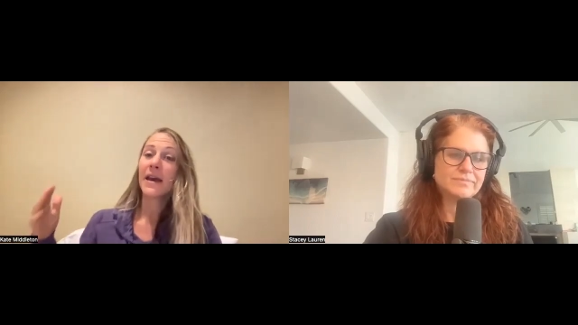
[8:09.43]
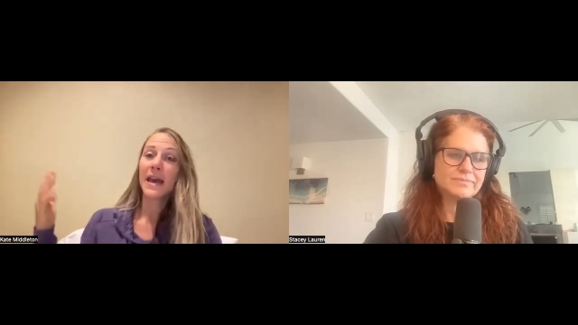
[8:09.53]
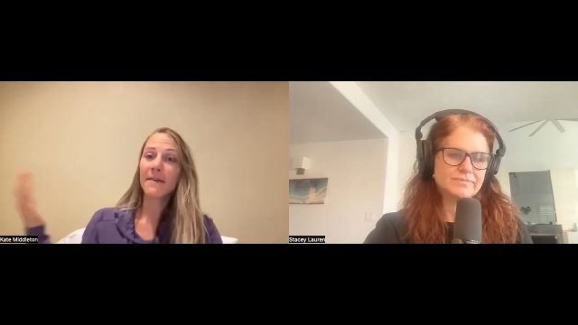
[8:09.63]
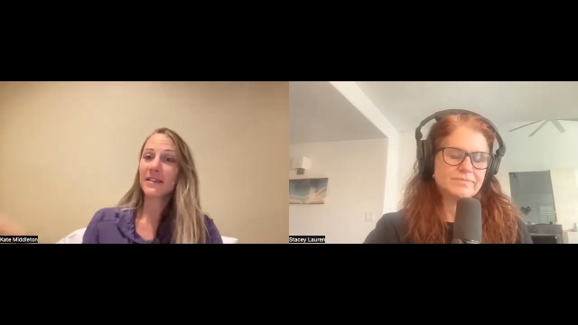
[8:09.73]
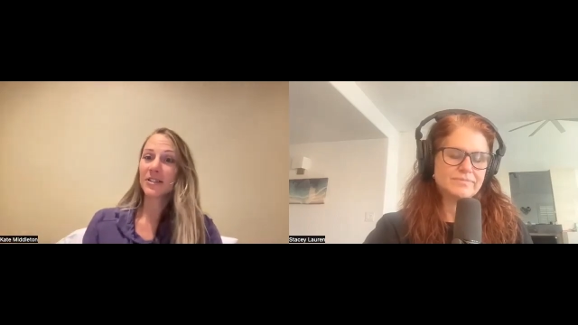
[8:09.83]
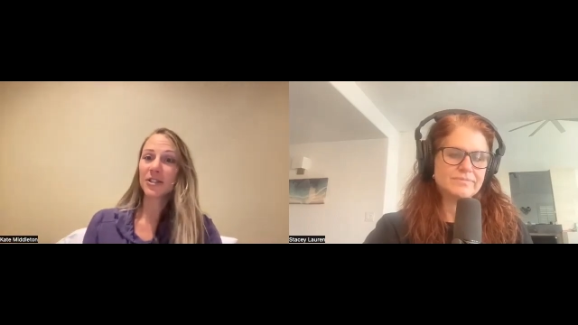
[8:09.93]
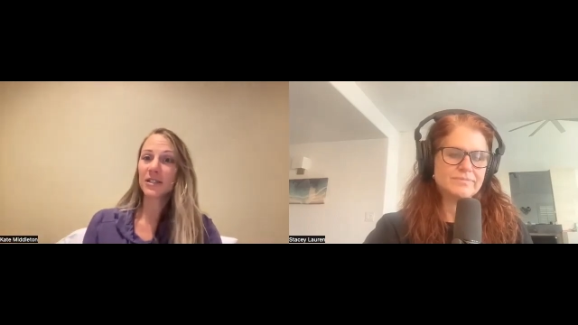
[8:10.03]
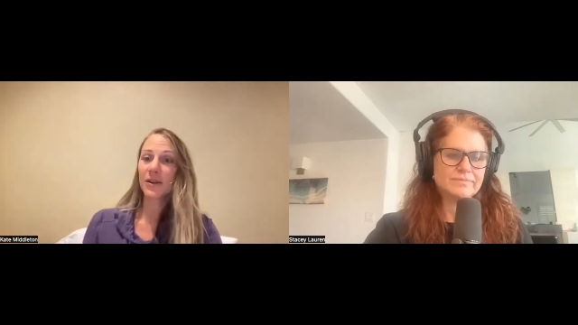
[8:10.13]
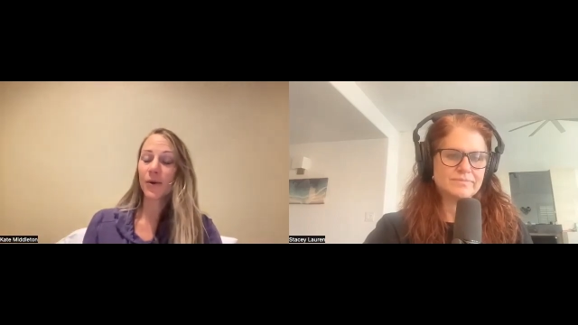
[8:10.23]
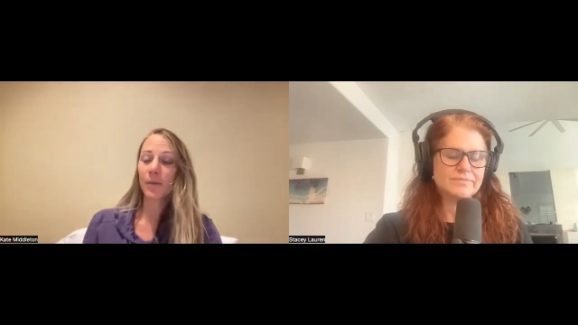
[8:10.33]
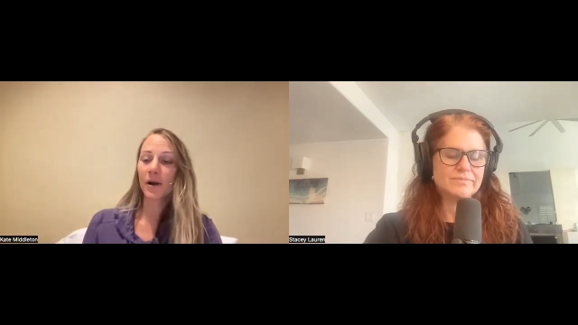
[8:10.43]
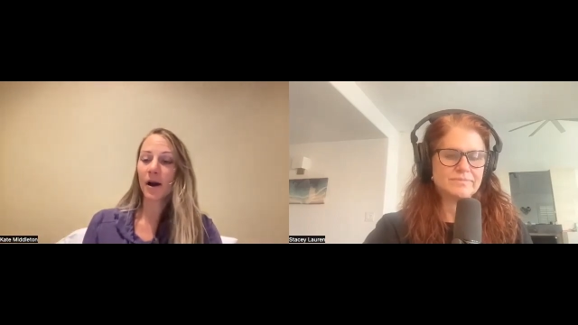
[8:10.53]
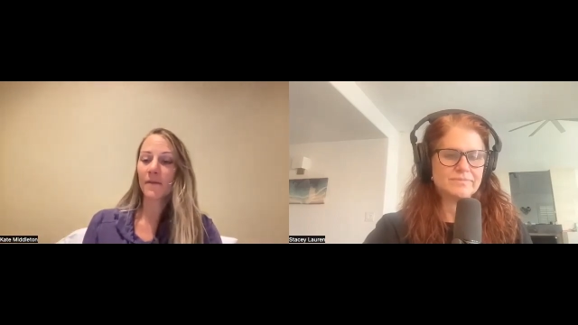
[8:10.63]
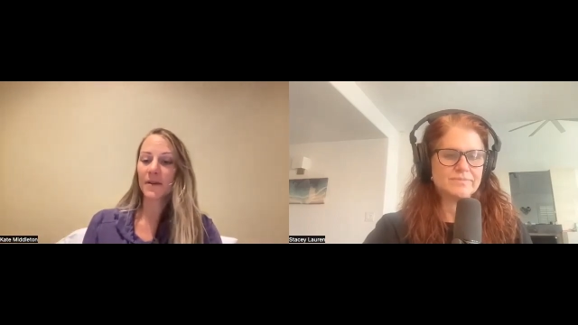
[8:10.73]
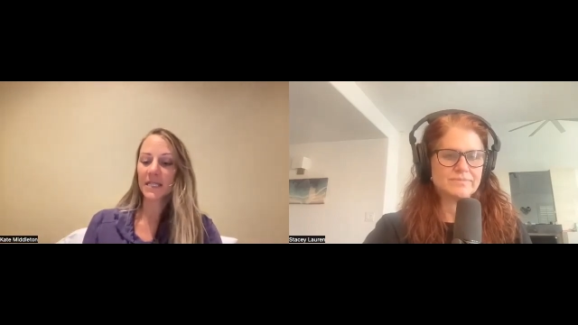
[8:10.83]
Speaker 1: If it's just a normal
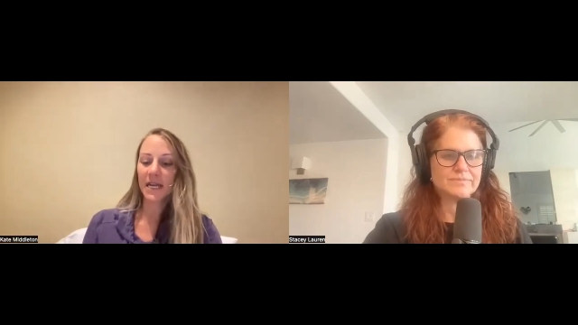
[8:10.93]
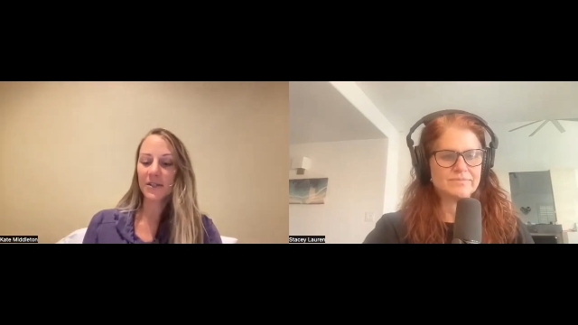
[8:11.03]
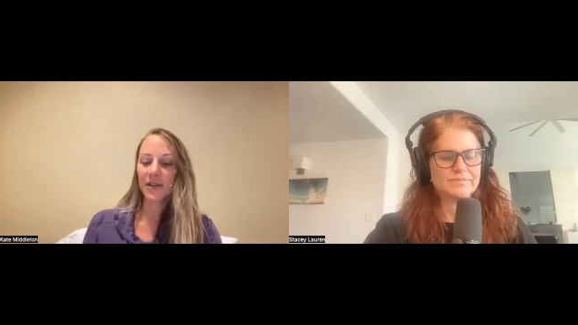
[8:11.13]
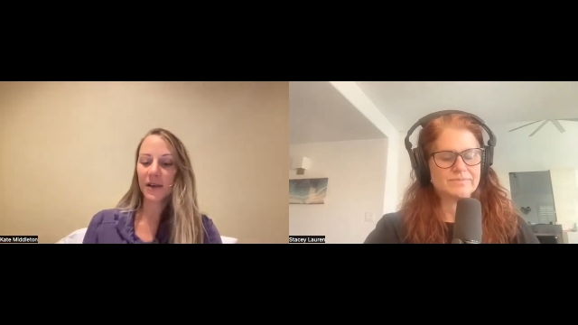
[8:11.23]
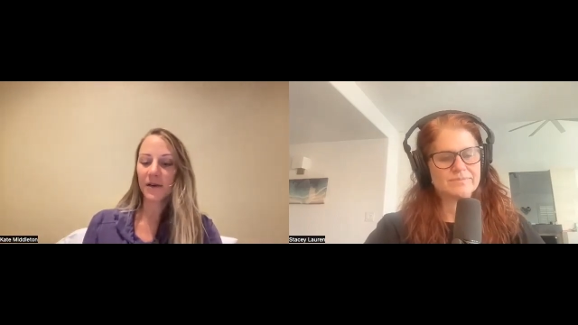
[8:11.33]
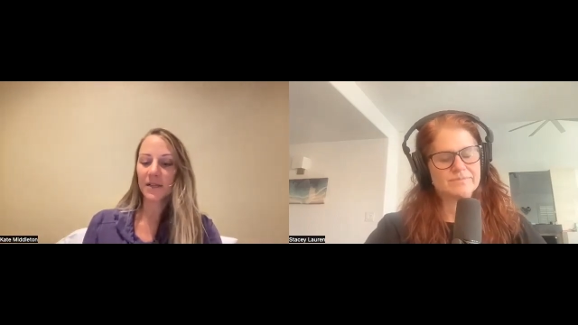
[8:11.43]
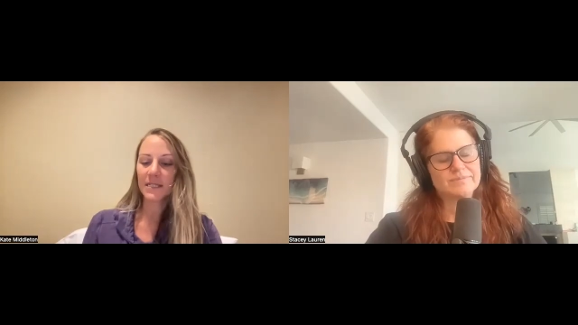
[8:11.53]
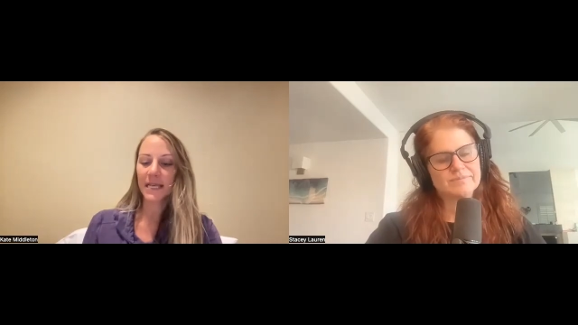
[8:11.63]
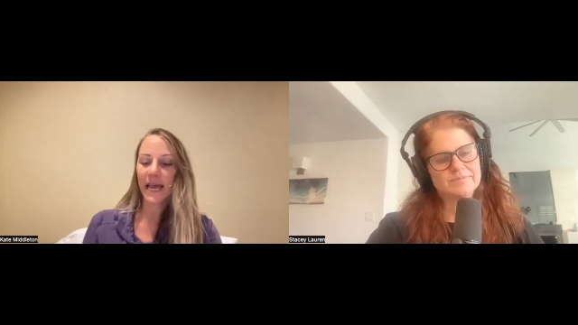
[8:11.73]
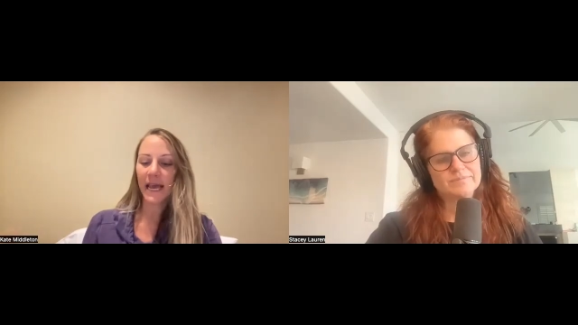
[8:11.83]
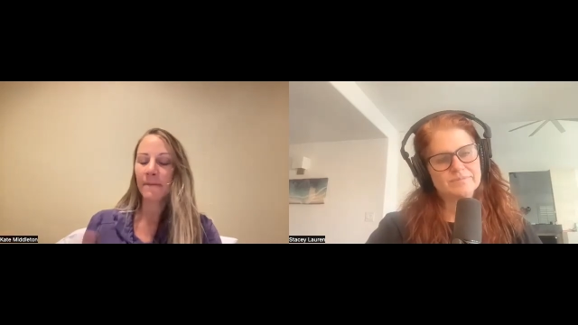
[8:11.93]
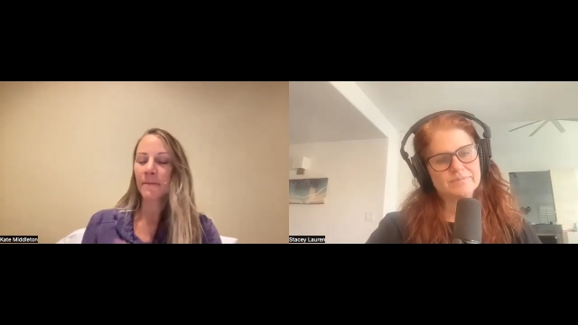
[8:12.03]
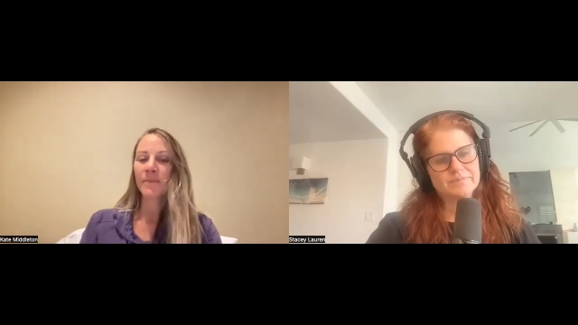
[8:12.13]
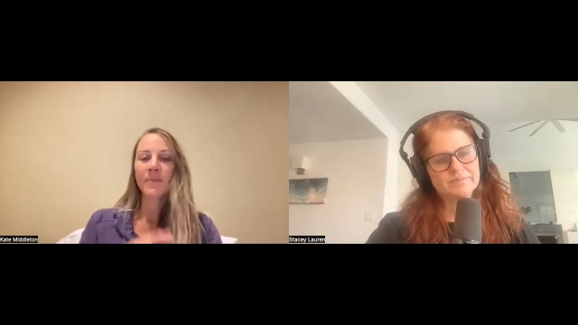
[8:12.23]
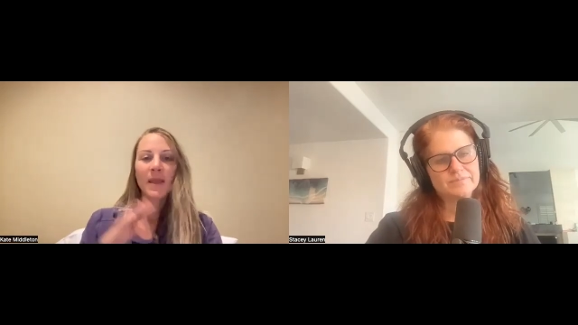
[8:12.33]
conversation, you can say,
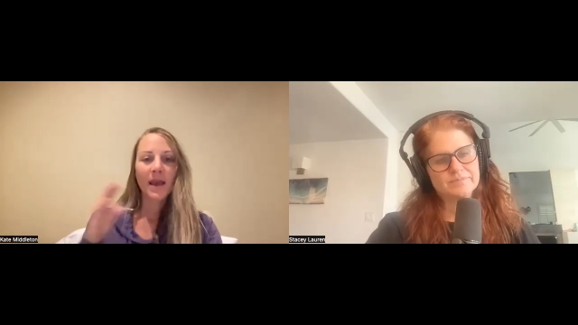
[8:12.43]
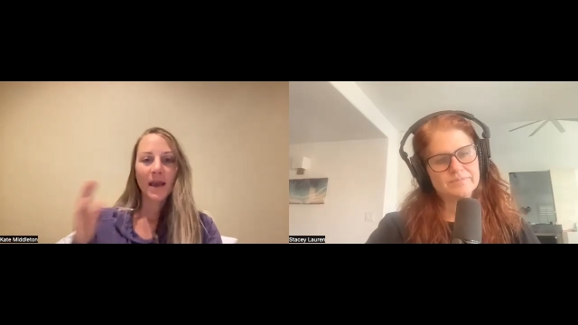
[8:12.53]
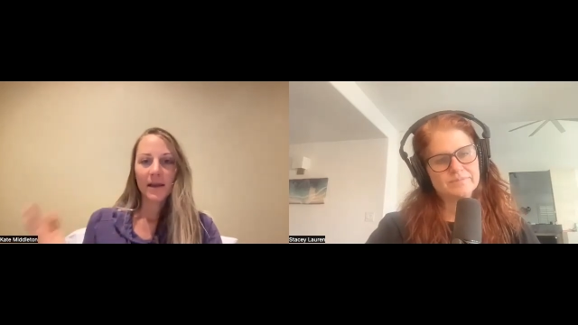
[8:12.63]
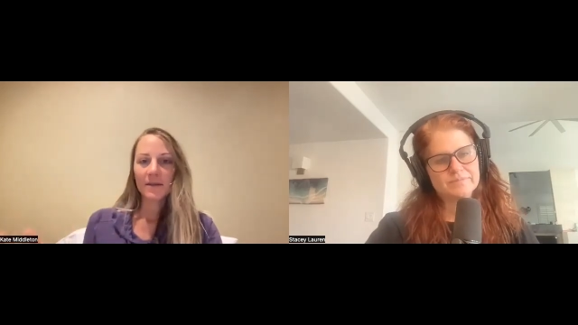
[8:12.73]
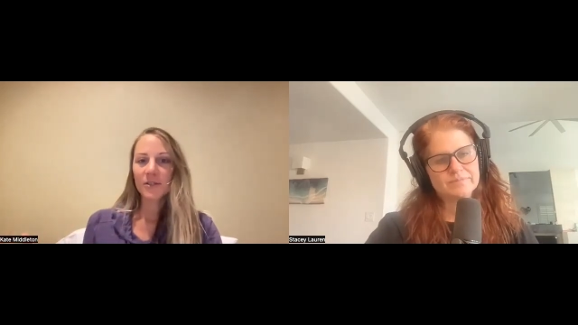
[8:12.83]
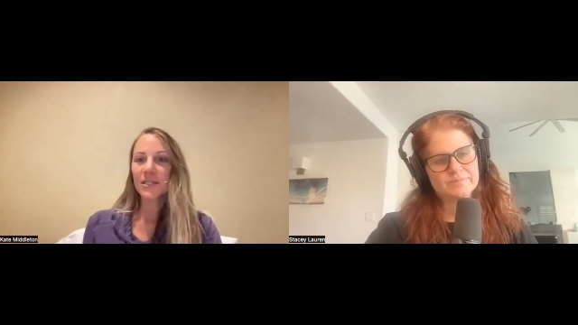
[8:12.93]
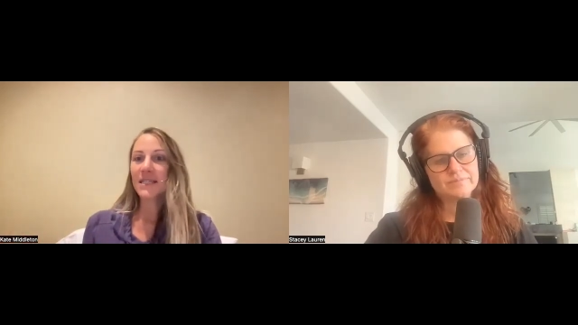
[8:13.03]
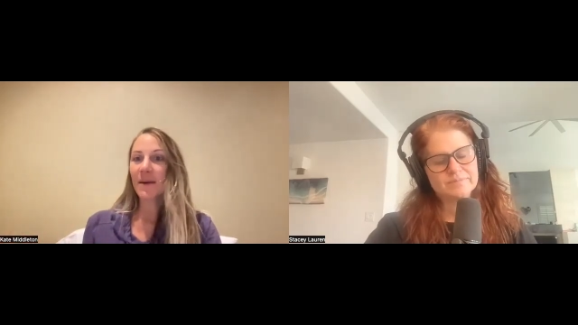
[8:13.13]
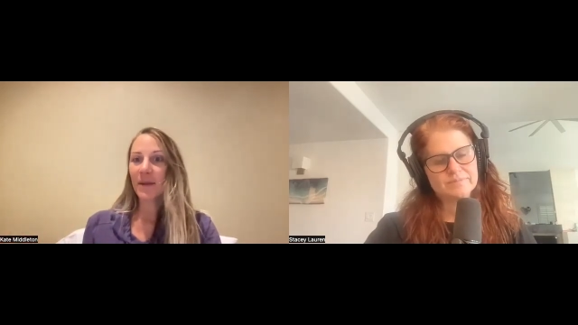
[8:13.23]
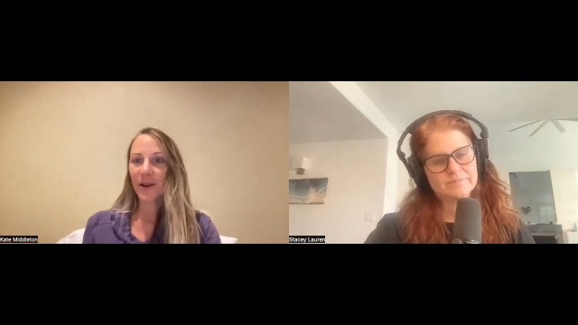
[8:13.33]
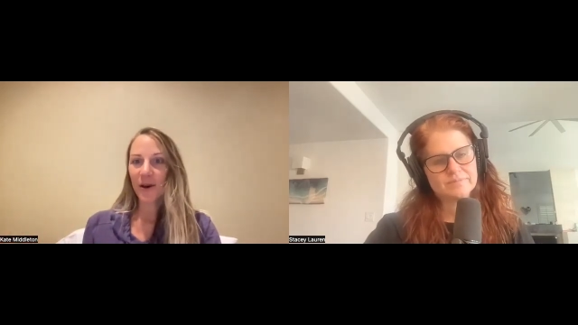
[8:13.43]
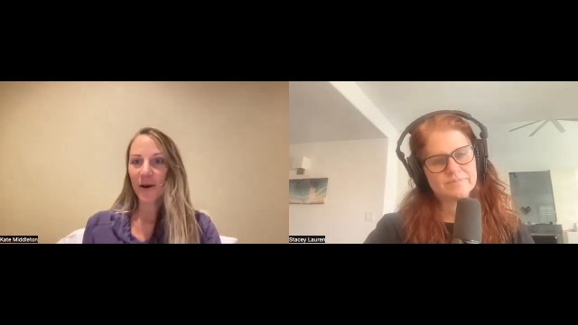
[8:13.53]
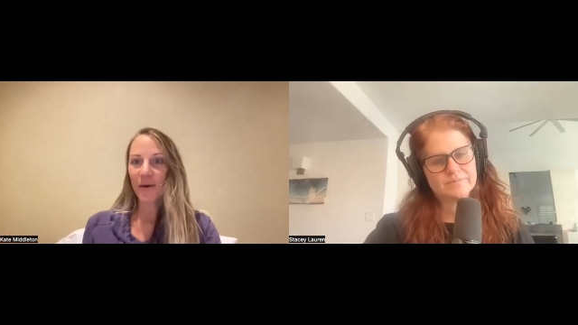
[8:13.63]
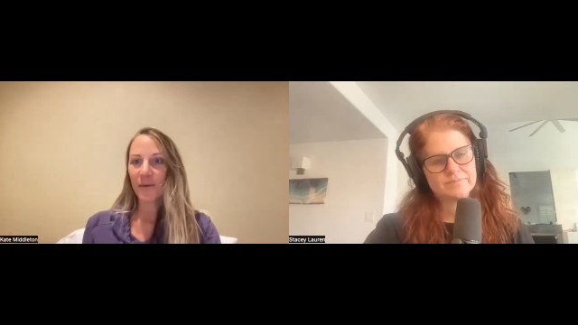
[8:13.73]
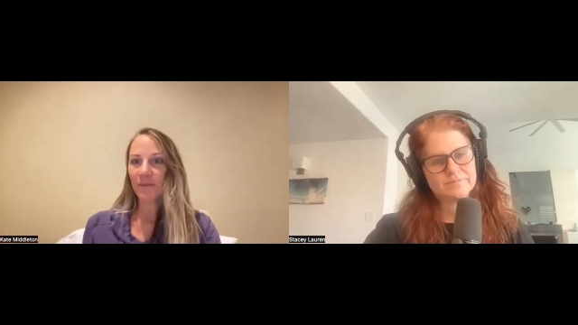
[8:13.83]
just let me
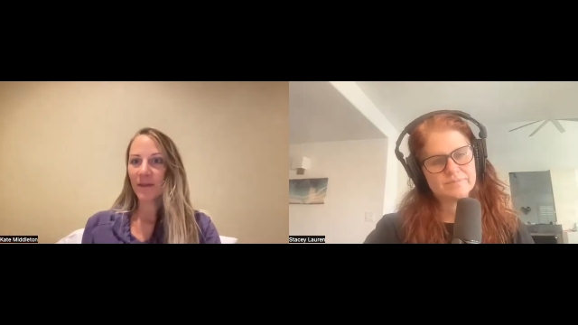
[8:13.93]
know